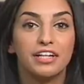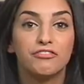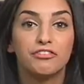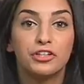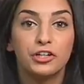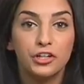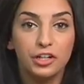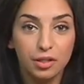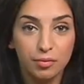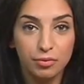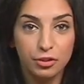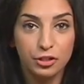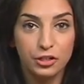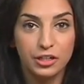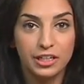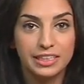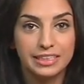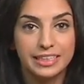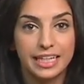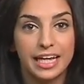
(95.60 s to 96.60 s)
if your computer
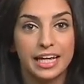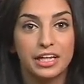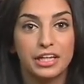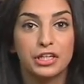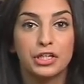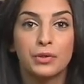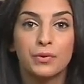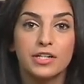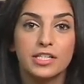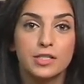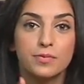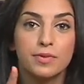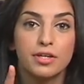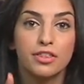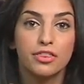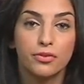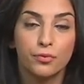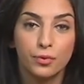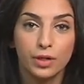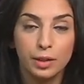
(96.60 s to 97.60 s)
can take USB
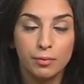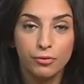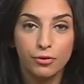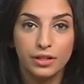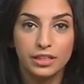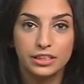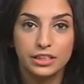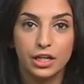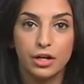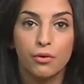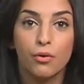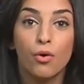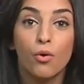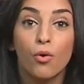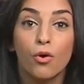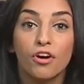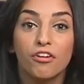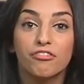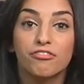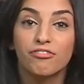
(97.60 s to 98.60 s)
3.0
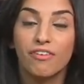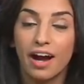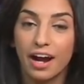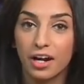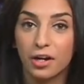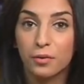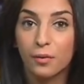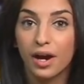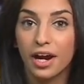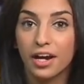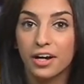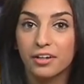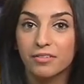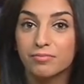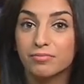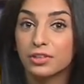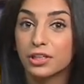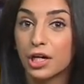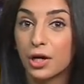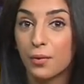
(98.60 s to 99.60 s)
or FireWire,
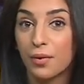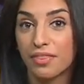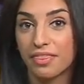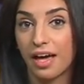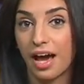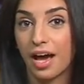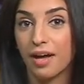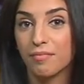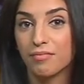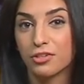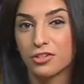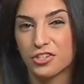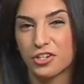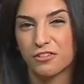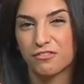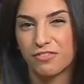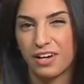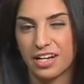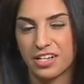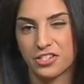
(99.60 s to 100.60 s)
go with that. Those are
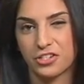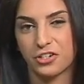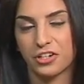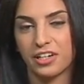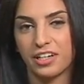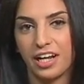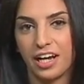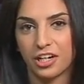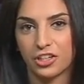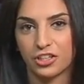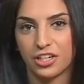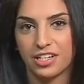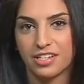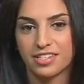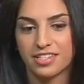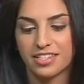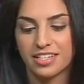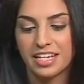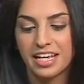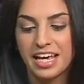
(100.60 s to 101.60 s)
faster
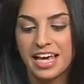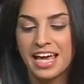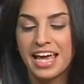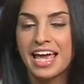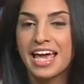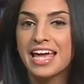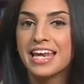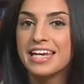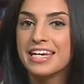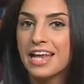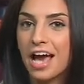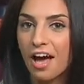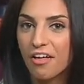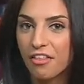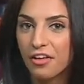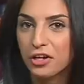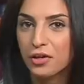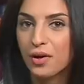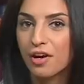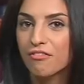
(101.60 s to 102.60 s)
connections. Now
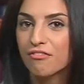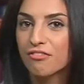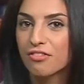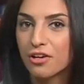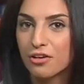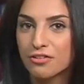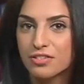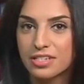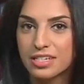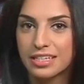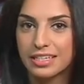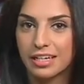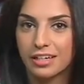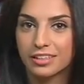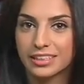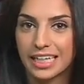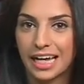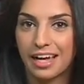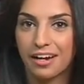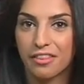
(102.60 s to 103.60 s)
that you have those
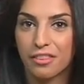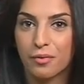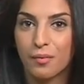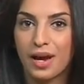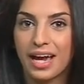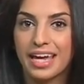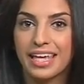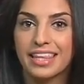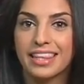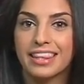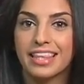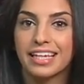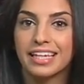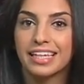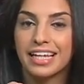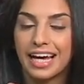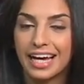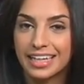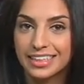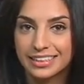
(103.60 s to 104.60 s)
details out of the way, the
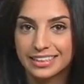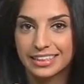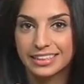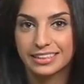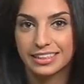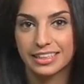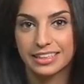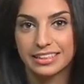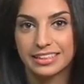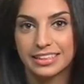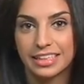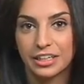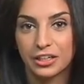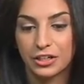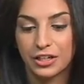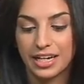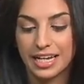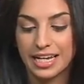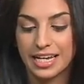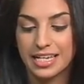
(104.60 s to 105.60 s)
last thing to
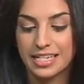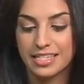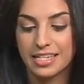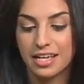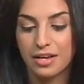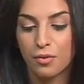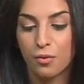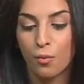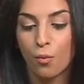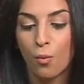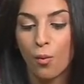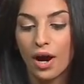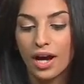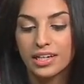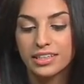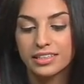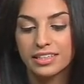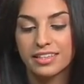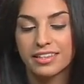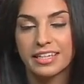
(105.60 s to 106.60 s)
consider is
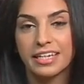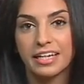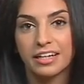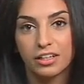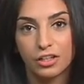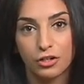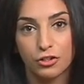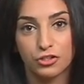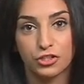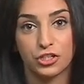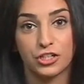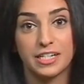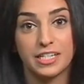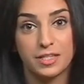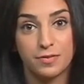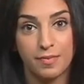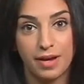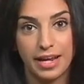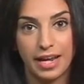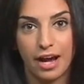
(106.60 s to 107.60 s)
what the enclosure is
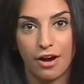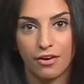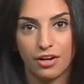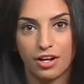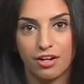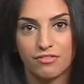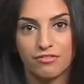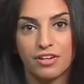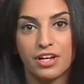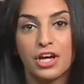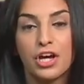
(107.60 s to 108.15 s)
made out of.